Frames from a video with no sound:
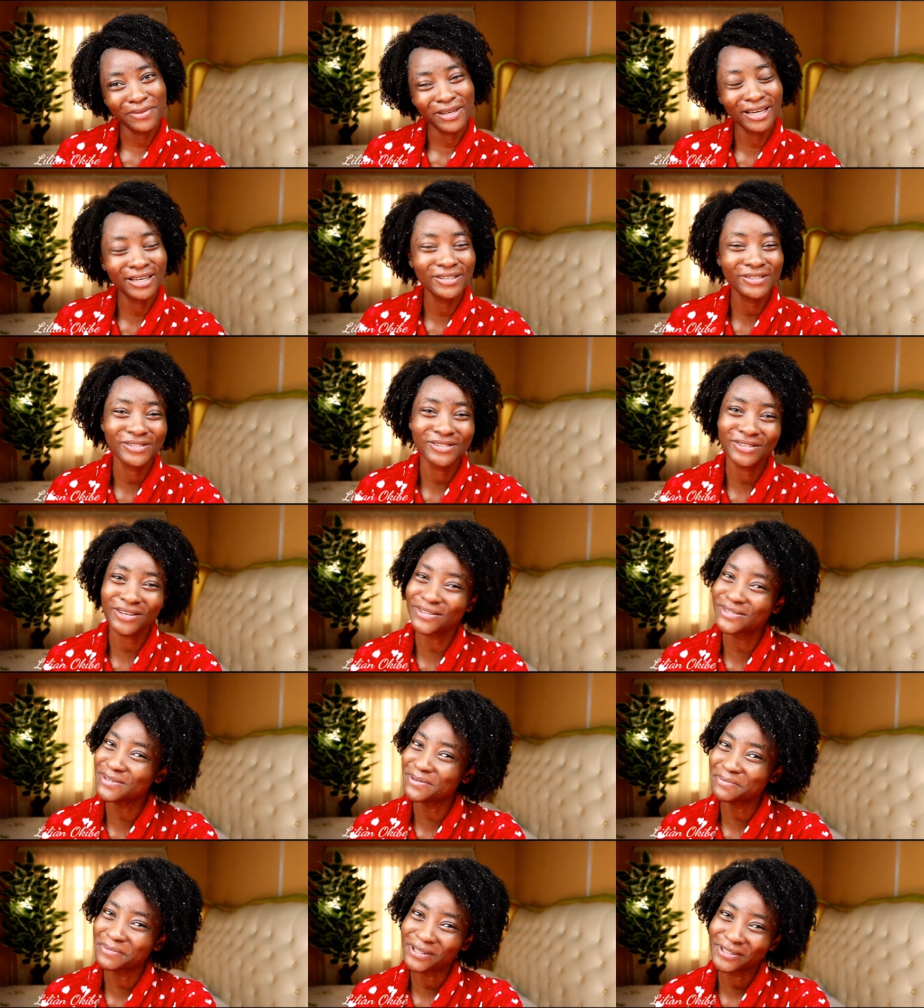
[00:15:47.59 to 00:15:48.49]
Thank you
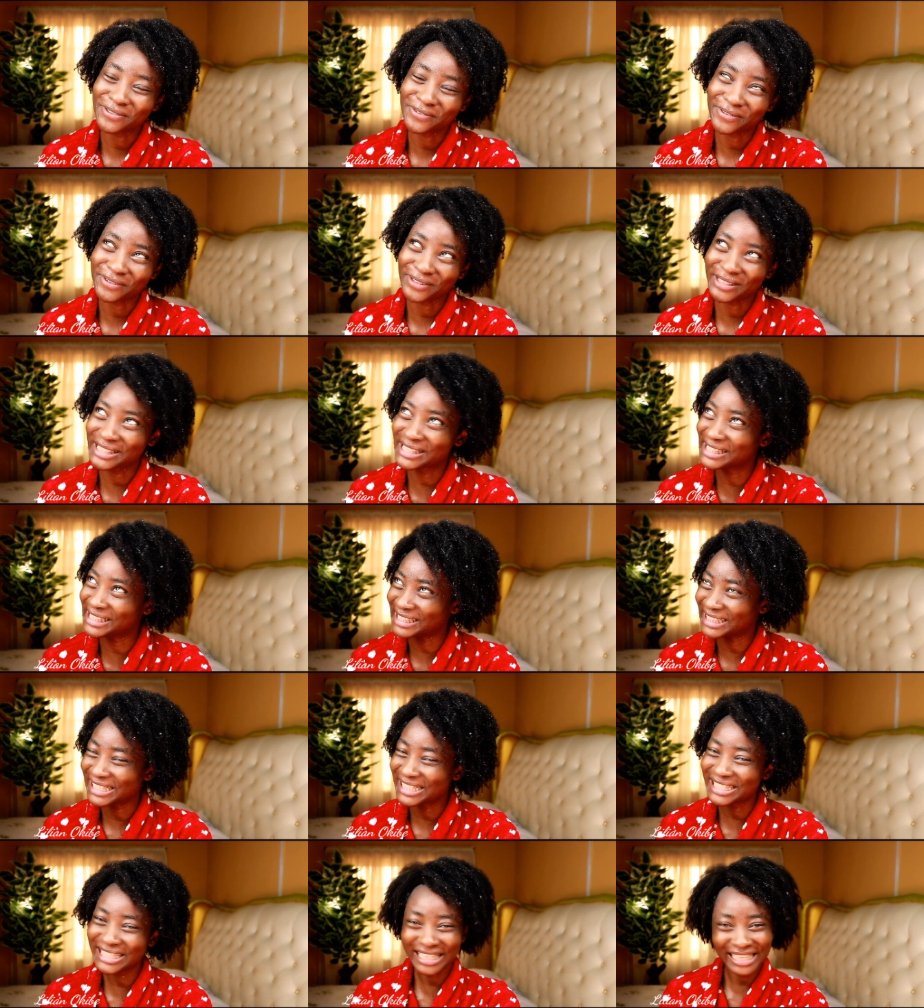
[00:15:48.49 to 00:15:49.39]
so much for
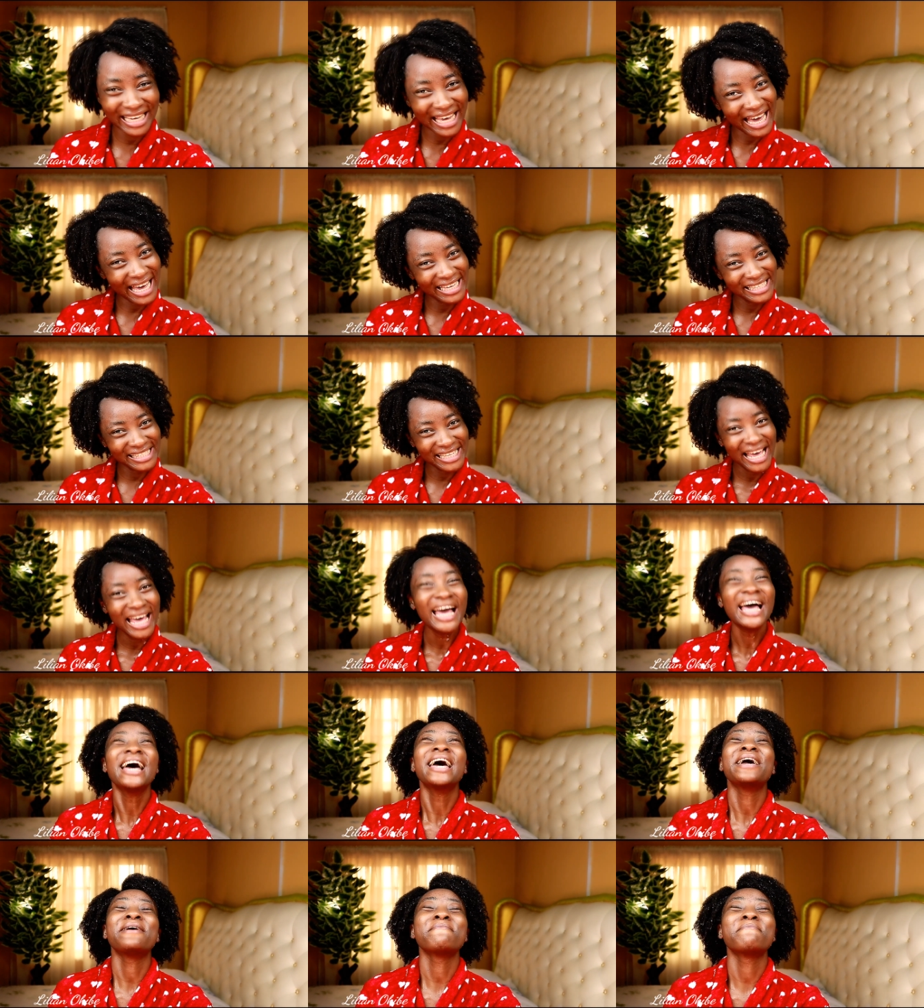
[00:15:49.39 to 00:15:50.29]
watching. See you guys
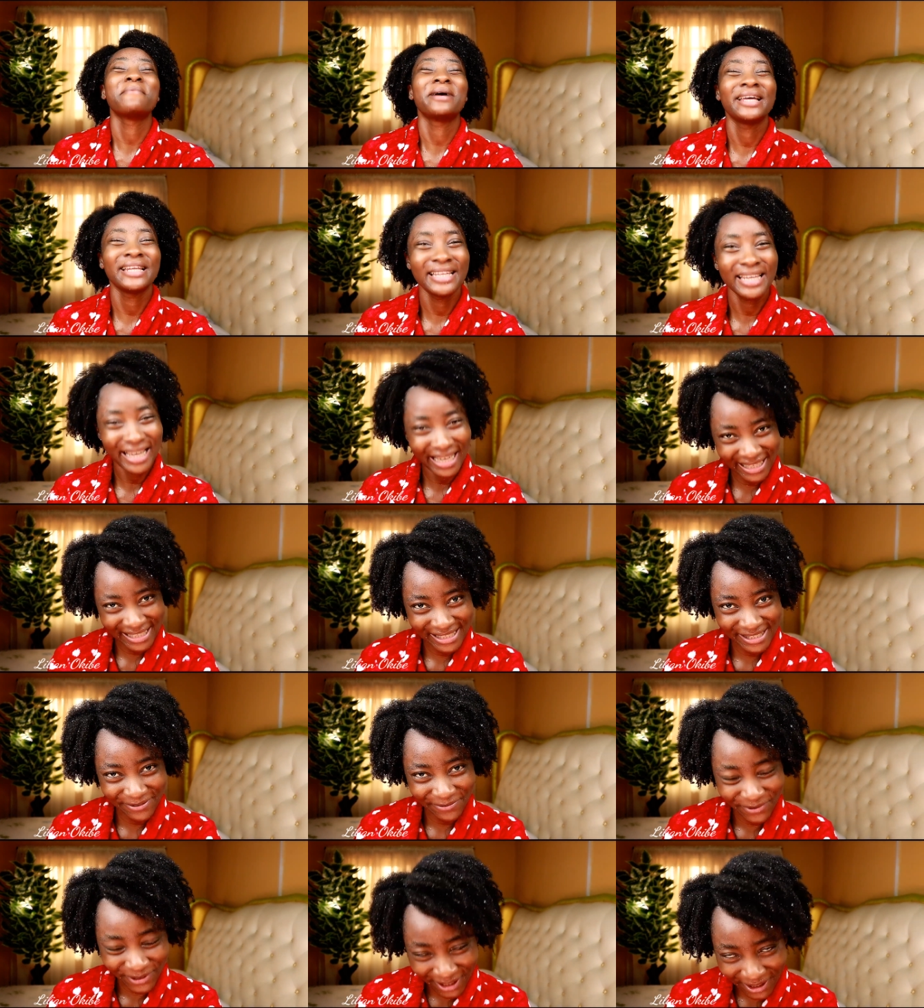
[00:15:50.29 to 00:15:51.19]
in my next
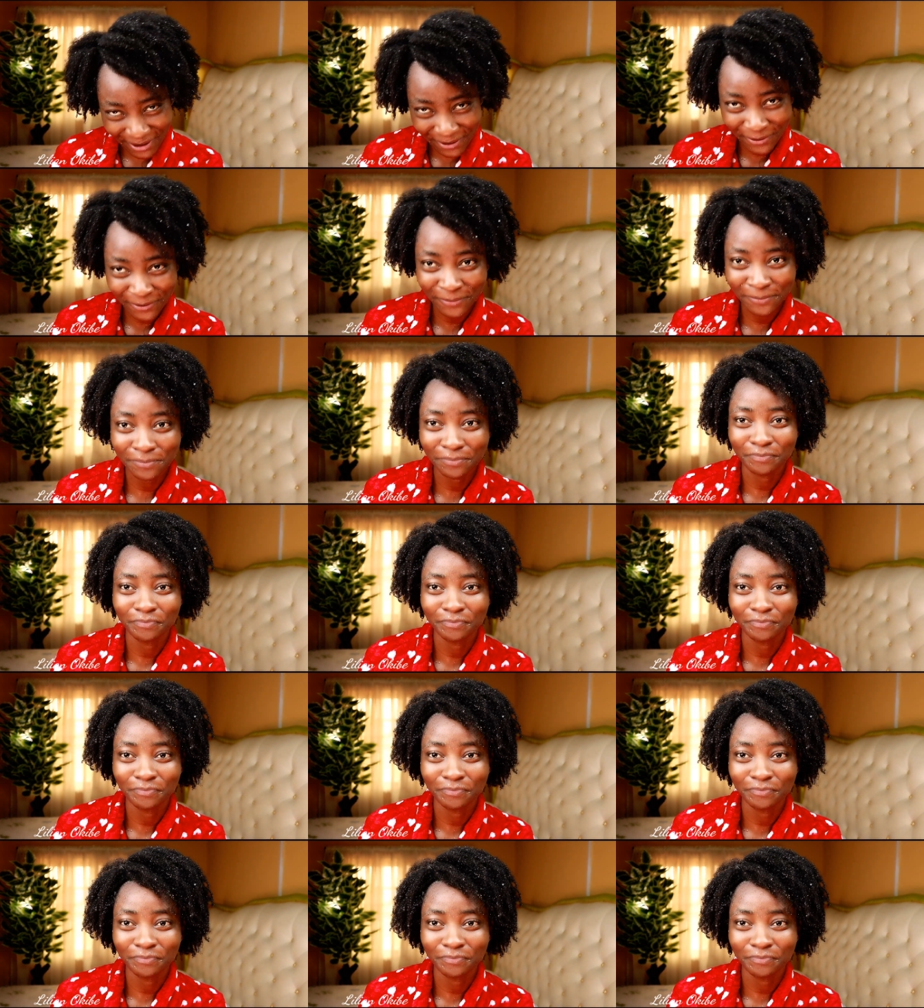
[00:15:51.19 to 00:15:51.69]
video.